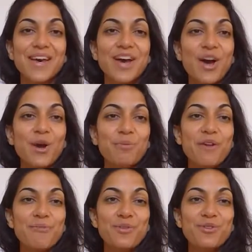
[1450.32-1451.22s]
I hope you
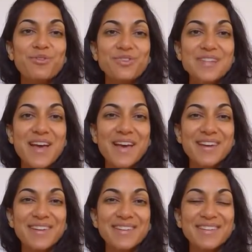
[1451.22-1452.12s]
have a beautiful
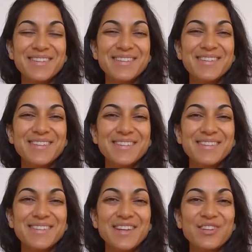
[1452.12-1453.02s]
day.
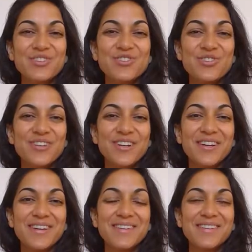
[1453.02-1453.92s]

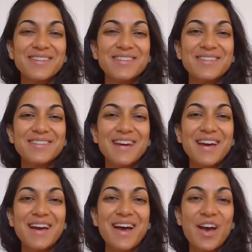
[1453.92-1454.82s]
Enjoy.
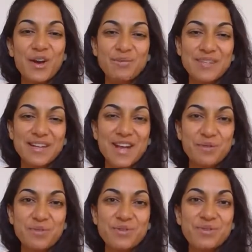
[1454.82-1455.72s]
I hope to
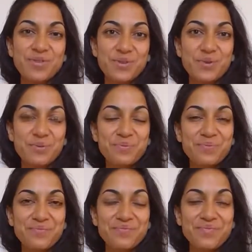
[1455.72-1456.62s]
connect with you
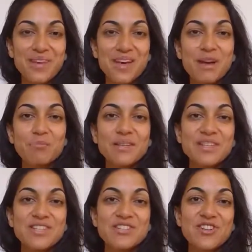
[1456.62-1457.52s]
soon.
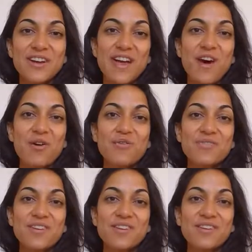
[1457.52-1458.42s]
Please check
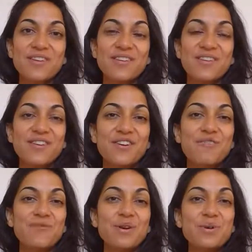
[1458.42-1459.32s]
out the
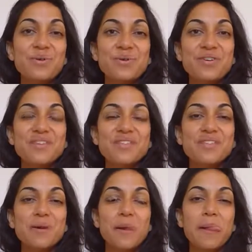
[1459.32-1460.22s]
free
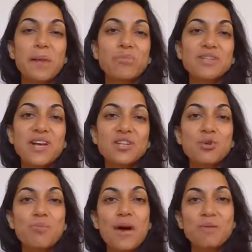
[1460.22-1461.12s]
course, Protect
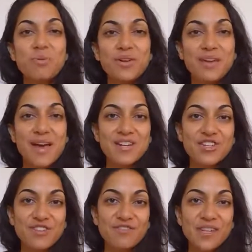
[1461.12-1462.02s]
Your Mind, Body, and
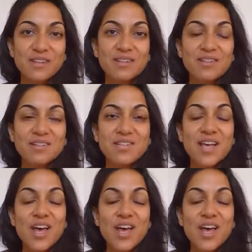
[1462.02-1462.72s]
Energy Field,